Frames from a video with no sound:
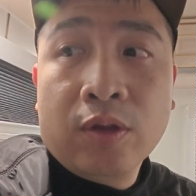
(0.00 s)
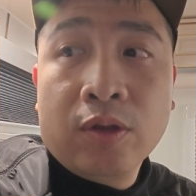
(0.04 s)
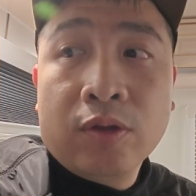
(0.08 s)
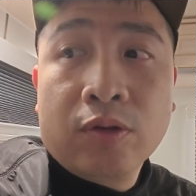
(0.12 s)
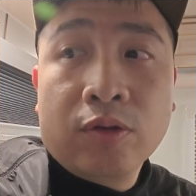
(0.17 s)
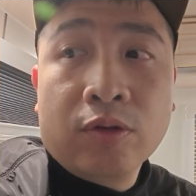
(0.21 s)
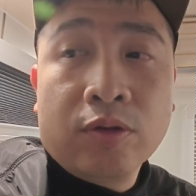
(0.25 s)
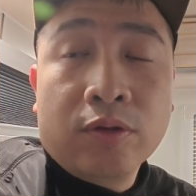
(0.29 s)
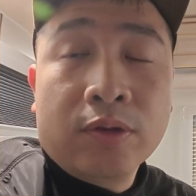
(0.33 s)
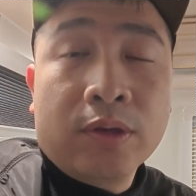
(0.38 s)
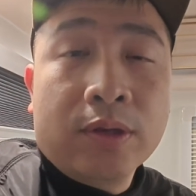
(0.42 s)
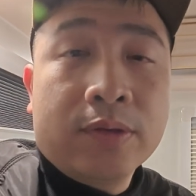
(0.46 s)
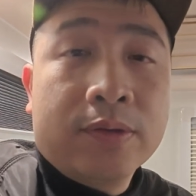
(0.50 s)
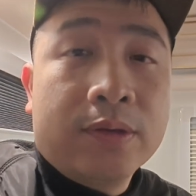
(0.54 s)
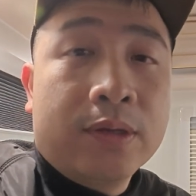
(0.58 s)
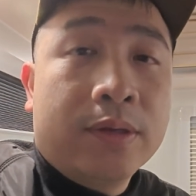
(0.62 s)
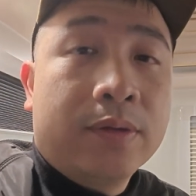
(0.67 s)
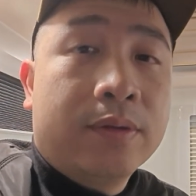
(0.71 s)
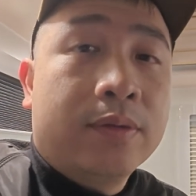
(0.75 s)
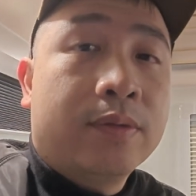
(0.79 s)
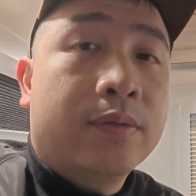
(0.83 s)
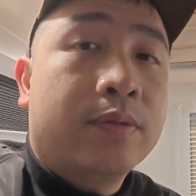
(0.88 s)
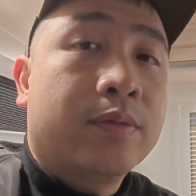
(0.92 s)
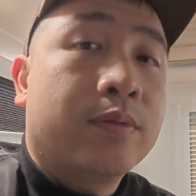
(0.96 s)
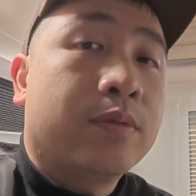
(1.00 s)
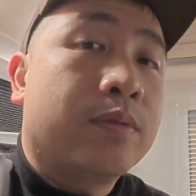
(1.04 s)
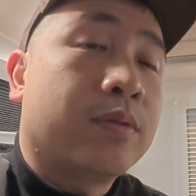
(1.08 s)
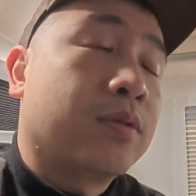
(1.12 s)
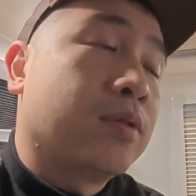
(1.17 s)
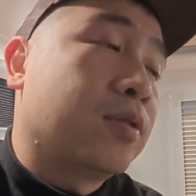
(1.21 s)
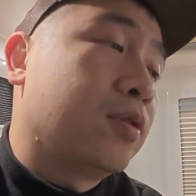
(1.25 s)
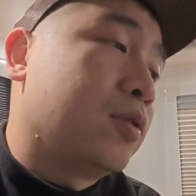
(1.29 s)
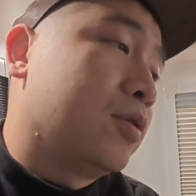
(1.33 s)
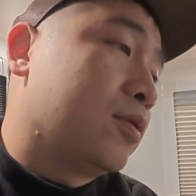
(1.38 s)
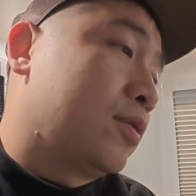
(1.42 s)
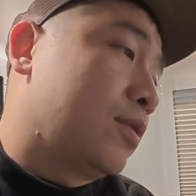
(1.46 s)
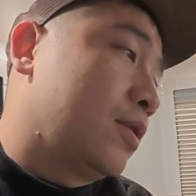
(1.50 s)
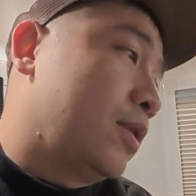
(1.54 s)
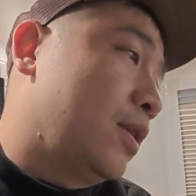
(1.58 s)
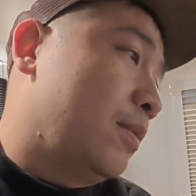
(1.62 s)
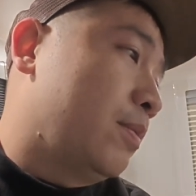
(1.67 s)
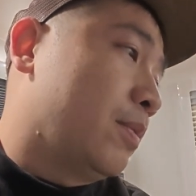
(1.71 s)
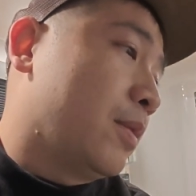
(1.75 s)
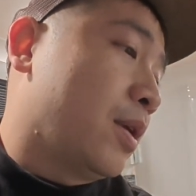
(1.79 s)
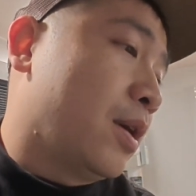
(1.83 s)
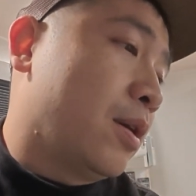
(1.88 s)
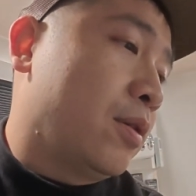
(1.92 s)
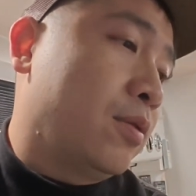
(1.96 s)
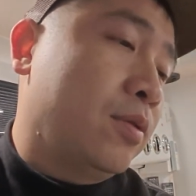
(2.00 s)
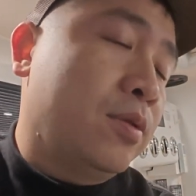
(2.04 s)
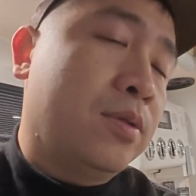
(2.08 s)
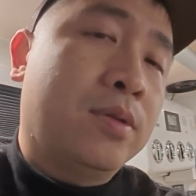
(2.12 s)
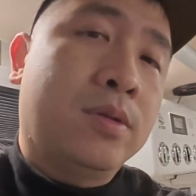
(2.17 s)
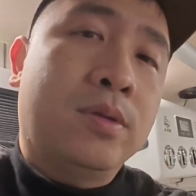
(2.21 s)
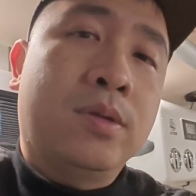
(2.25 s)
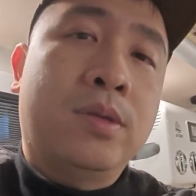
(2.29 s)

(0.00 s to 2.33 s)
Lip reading: So that's it, we're going to sleep now.